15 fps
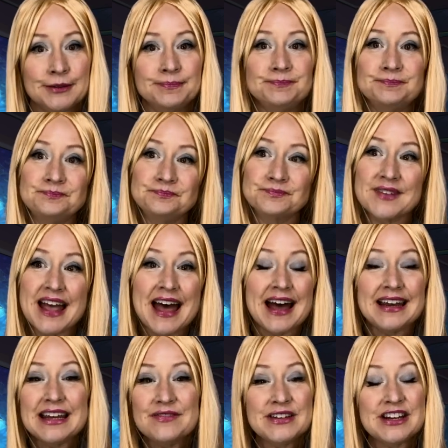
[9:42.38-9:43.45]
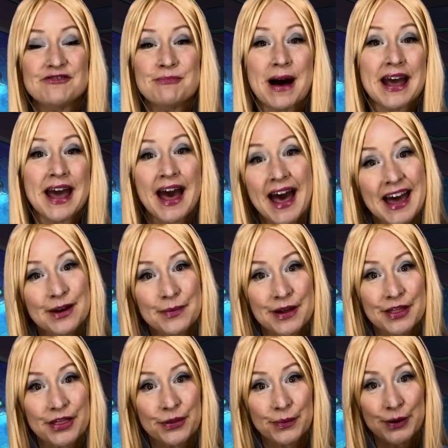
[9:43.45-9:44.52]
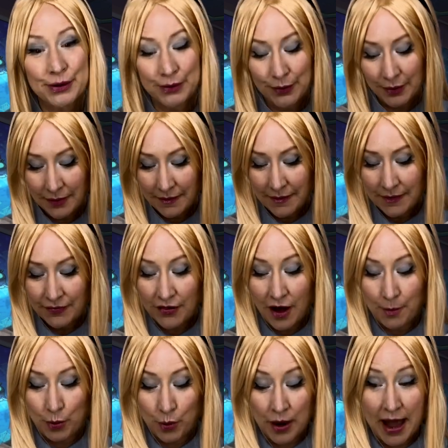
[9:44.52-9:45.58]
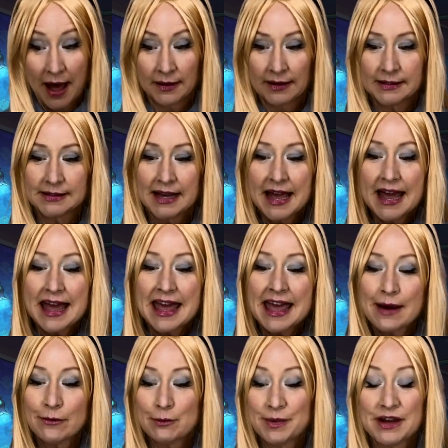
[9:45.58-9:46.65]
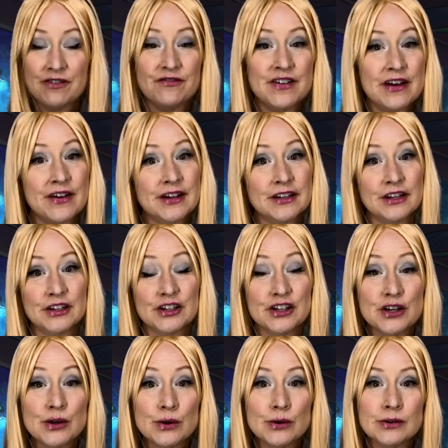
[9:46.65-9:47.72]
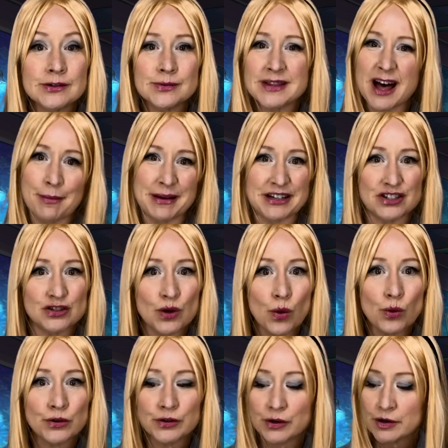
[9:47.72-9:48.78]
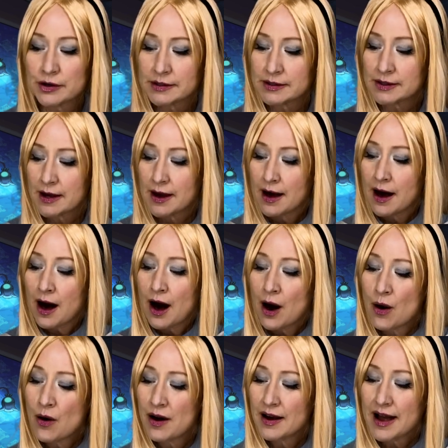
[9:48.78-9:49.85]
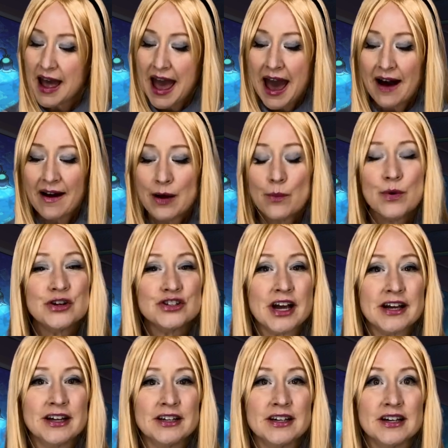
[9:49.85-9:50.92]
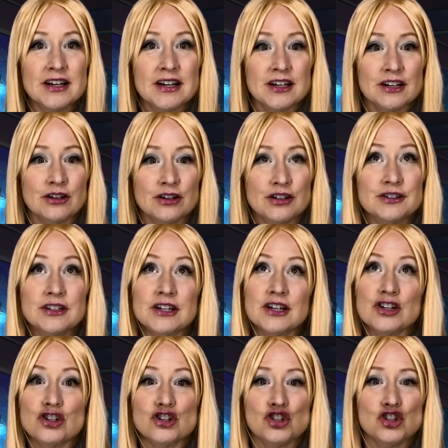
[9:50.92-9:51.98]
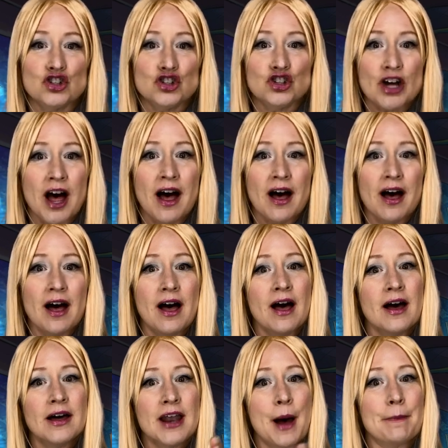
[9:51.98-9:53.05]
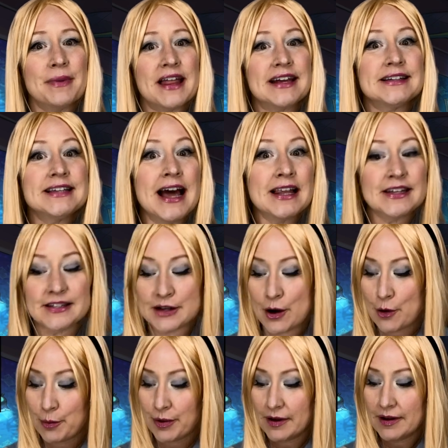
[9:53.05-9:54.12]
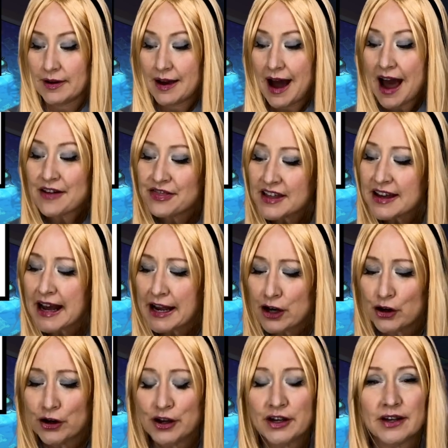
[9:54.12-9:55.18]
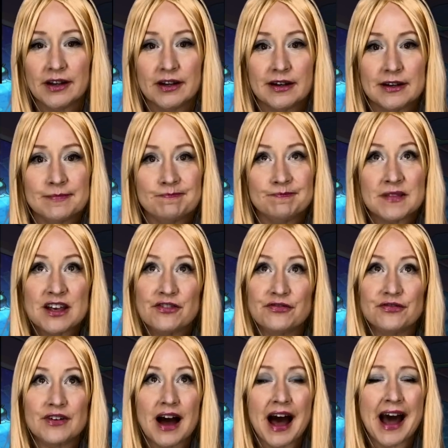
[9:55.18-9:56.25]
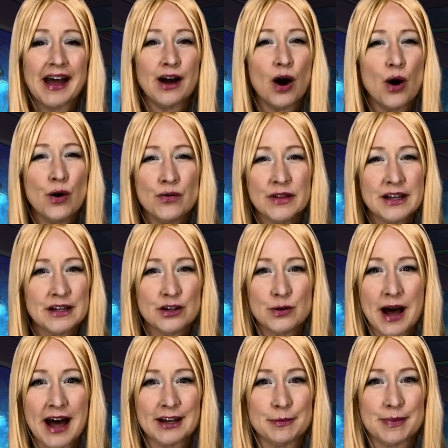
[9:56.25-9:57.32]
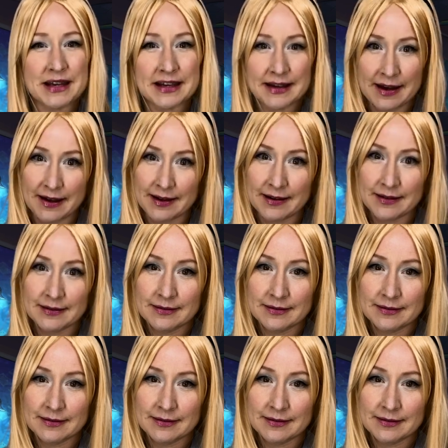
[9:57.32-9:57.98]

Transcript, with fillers: Hmm, and even if my head went through, thought poor Alice, it would be of very little use without my shoulders. Oh, I wish I could, could shut up like a telescope. I think I could, if I only knew how to begin.